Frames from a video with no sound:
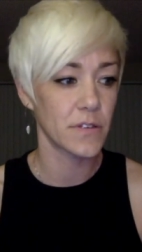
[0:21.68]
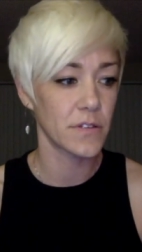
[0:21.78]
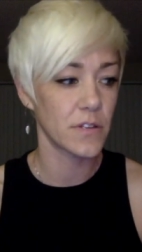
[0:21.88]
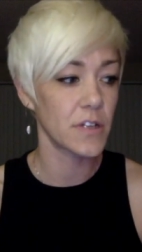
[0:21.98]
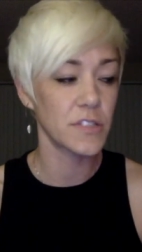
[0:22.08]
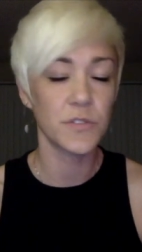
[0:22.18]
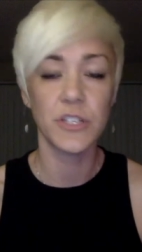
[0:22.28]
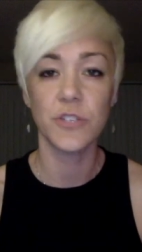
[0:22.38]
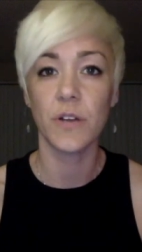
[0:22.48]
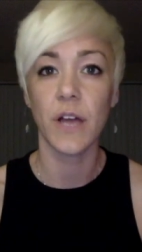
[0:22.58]
long
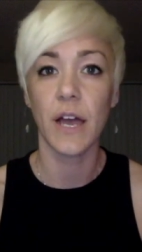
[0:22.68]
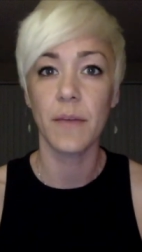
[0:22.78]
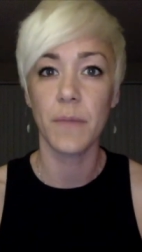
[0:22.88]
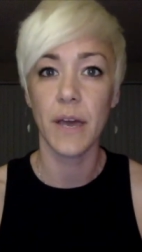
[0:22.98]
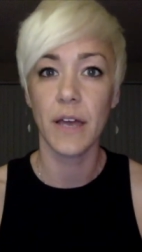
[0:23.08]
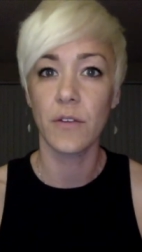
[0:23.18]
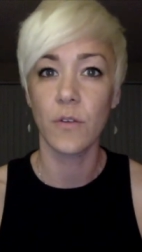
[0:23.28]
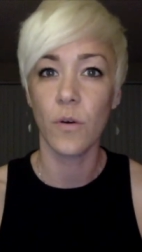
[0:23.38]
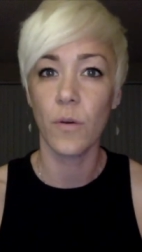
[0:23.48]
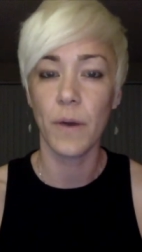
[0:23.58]
story short, I met
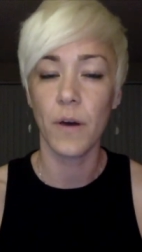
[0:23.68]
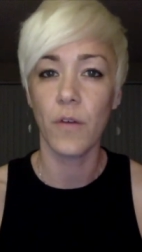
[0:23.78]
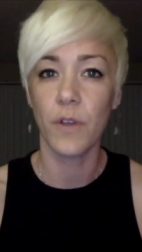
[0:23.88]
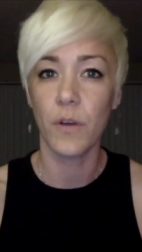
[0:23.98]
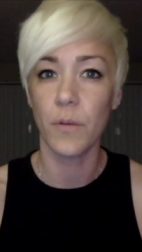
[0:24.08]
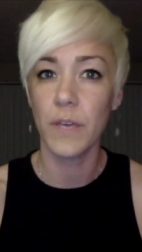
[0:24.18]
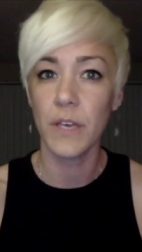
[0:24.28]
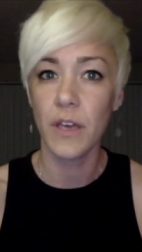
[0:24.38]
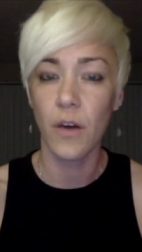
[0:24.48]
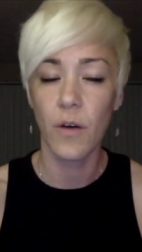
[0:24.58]
Noel about over a week
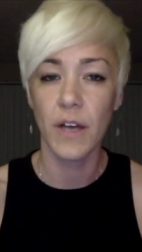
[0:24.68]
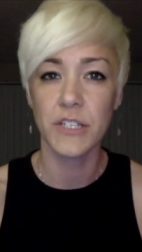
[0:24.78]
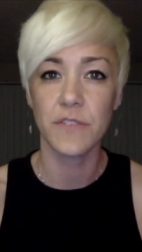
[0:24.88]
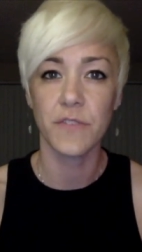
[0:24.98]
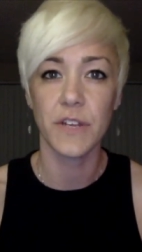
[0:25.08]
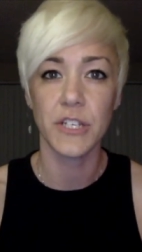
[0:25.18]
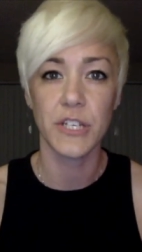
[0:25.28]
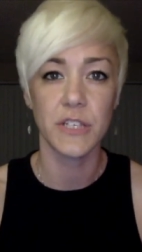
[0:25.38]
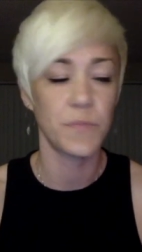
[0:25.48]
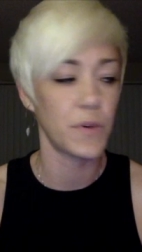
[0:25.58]
ago. I just finished
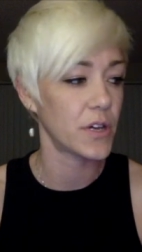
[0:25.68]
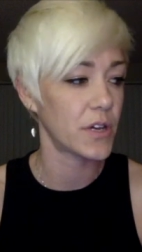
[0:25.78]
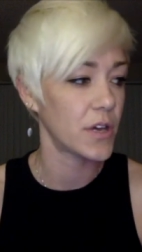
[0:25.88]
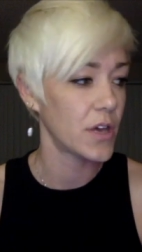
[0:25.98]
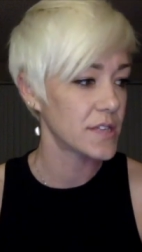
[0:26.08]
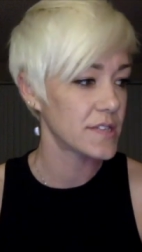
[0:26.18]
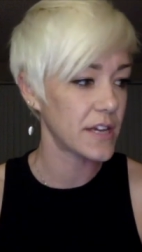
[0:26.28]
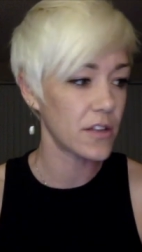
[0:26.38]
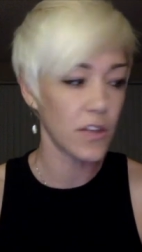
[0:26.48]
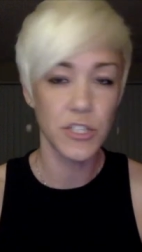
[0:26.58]
his book,
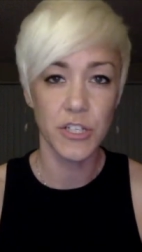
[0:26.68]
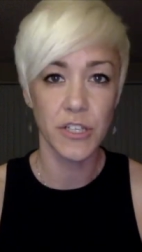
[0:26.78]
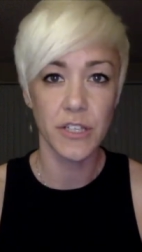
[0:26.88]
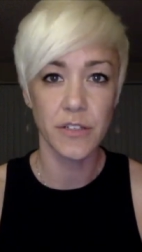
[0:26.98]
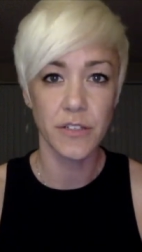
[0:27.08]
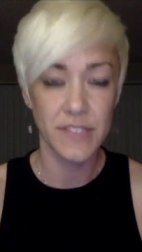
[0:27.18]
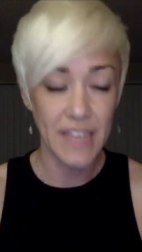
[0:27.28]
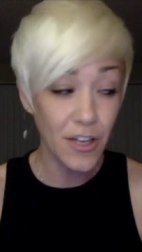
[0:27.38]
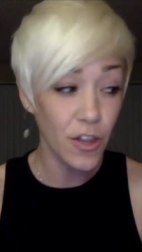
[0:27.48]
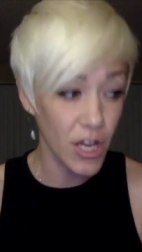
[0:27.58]
Psychological
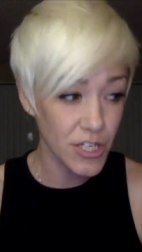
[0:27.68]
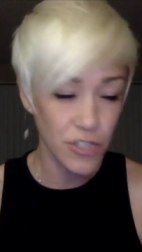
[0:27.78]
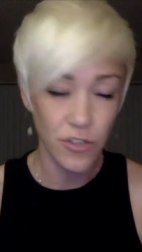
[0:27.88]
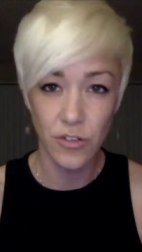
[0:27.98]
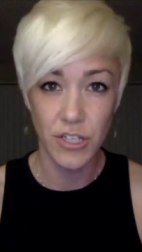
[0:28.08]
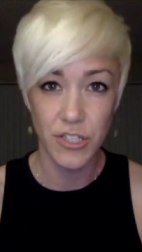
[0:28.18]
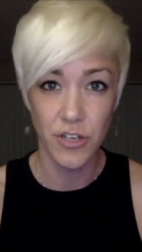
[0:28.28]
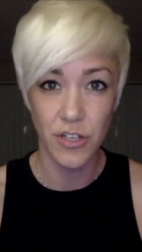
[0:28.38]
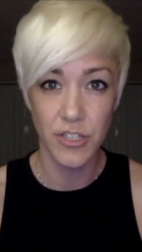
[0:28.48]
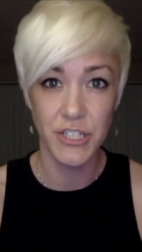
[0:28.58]
Psychological
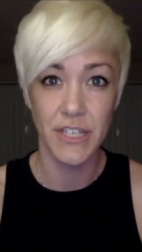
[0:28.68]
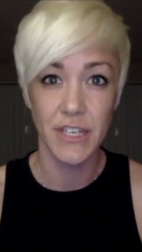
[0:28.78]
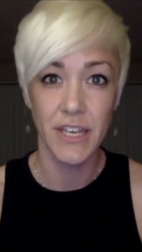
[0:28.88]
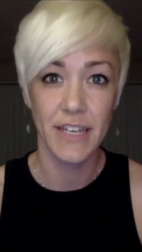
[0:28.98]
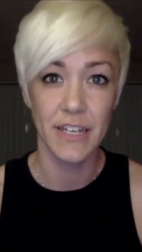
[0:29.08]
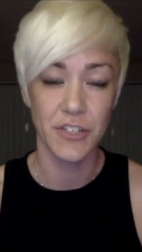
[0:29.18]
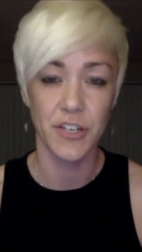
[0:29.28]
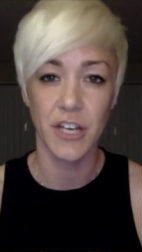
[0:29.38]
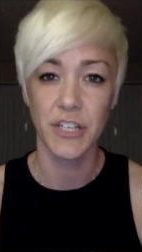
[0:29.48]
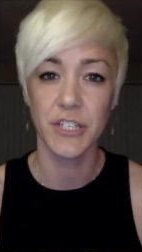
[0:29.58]
Astrology: An
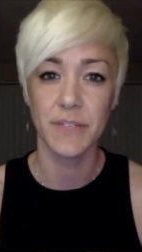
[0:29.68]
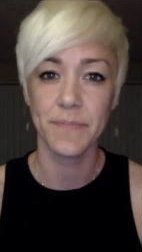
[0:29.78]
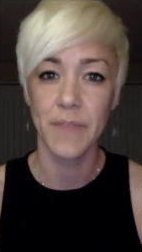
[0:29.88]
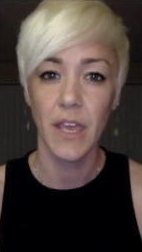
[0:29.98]
Introduction,